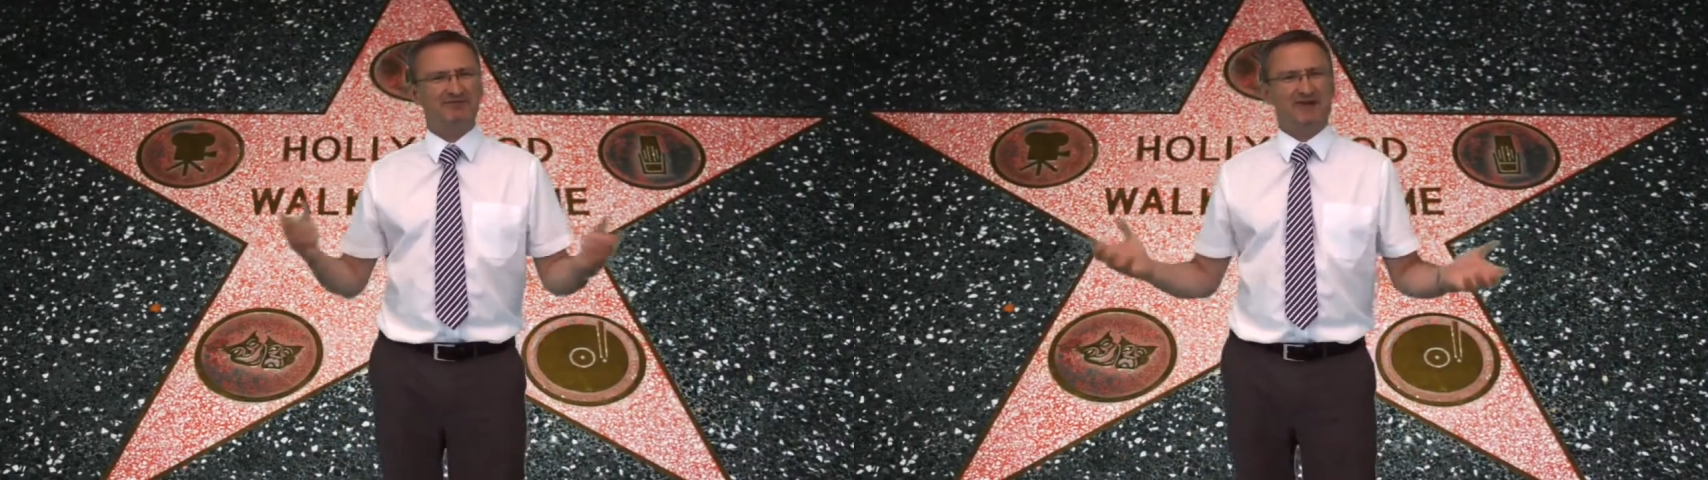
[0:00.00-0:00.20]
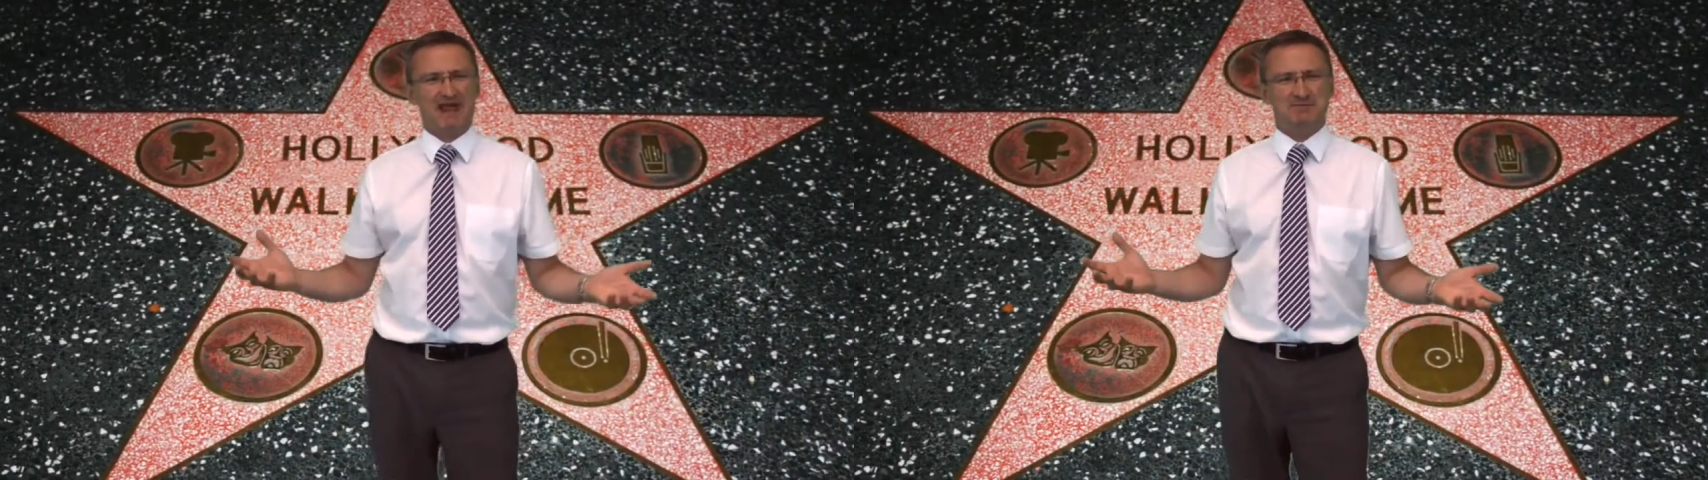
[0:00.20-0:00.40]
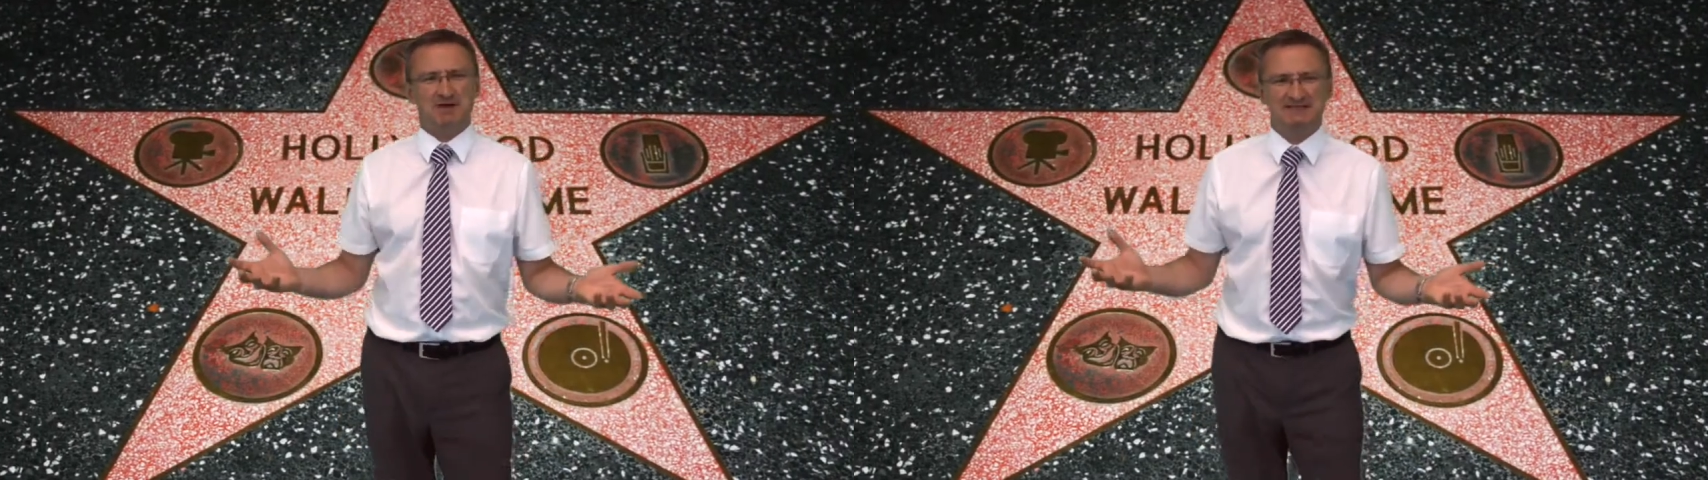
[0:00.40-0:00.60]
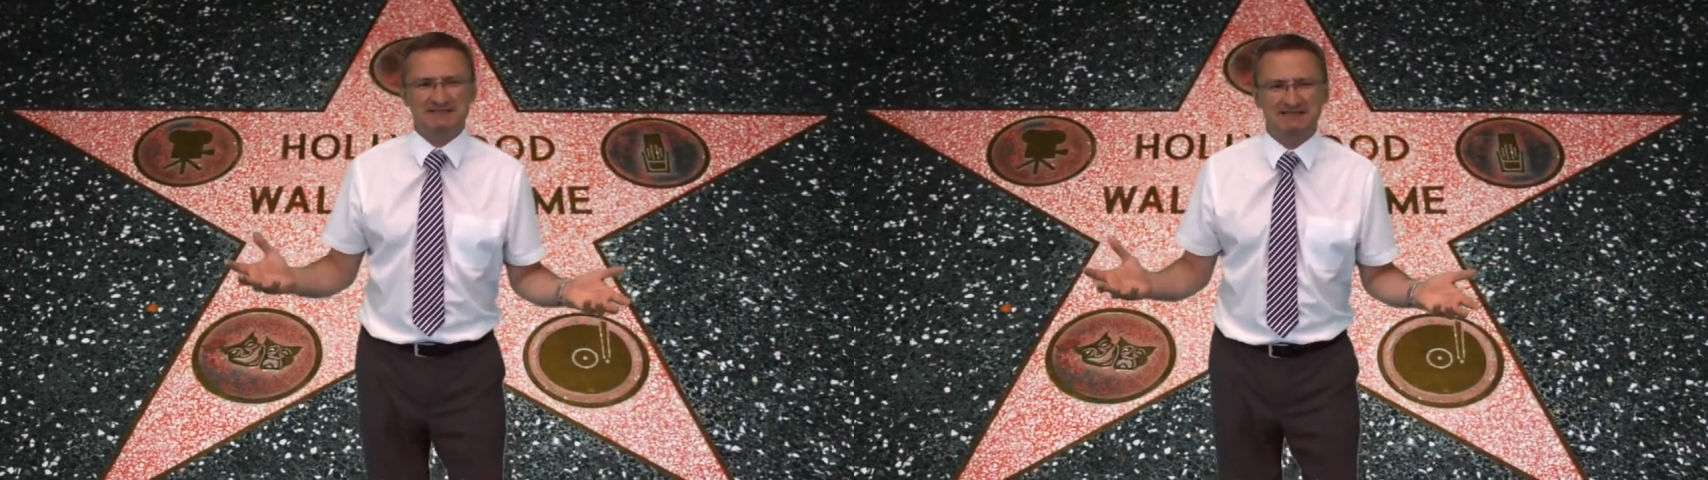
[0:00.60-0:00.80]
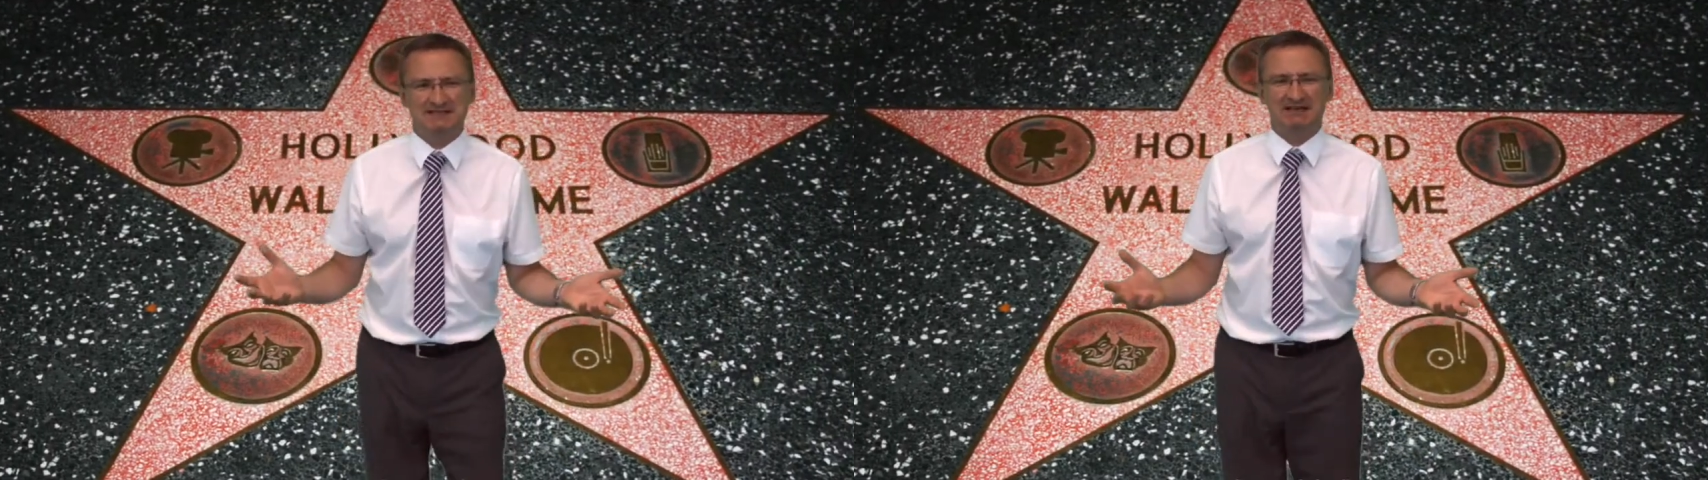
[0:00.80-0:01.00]

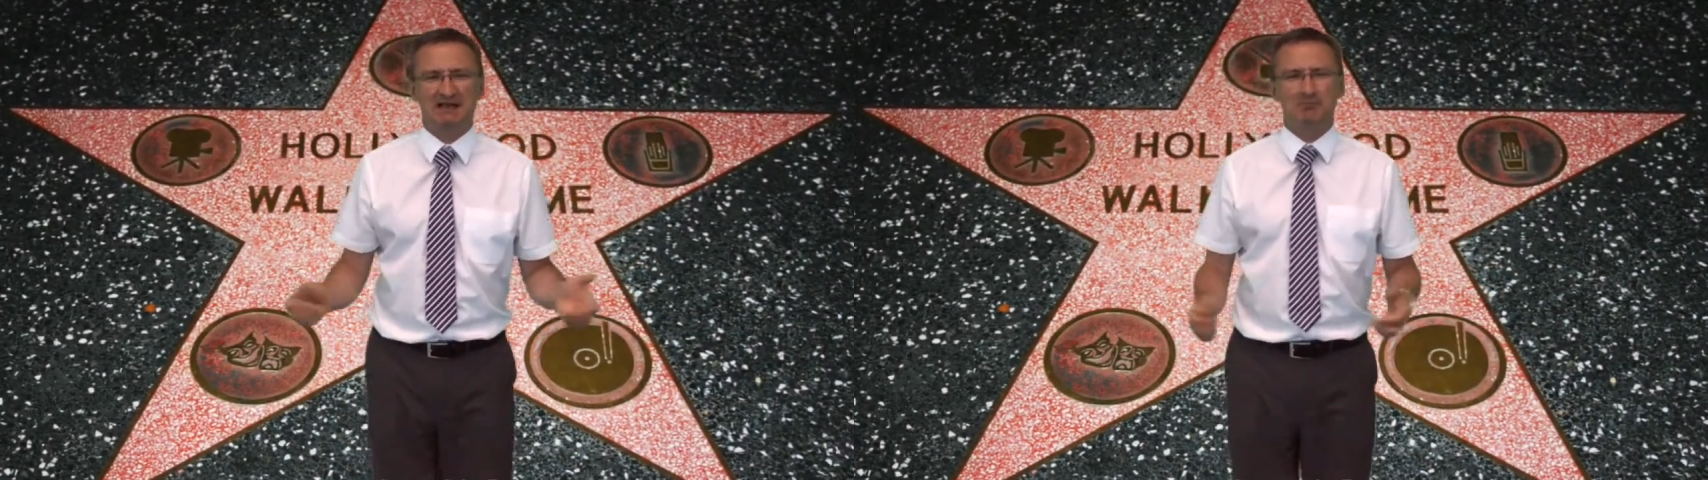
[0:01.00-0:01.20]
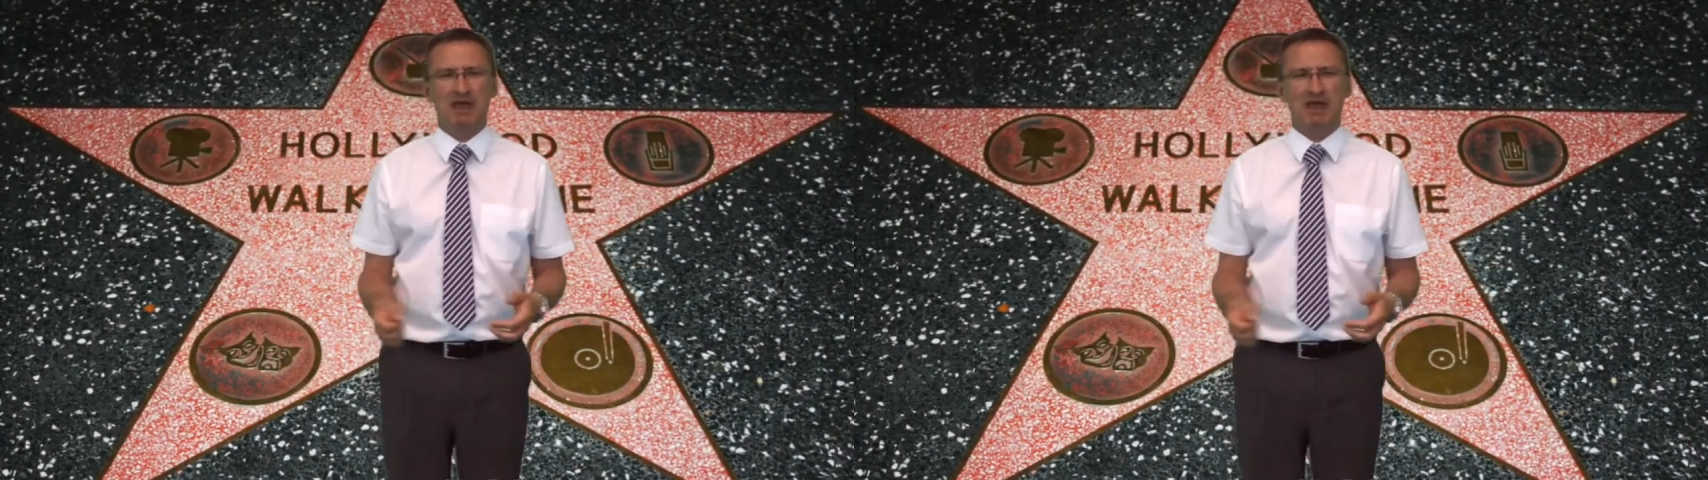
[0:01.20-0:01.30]
famous.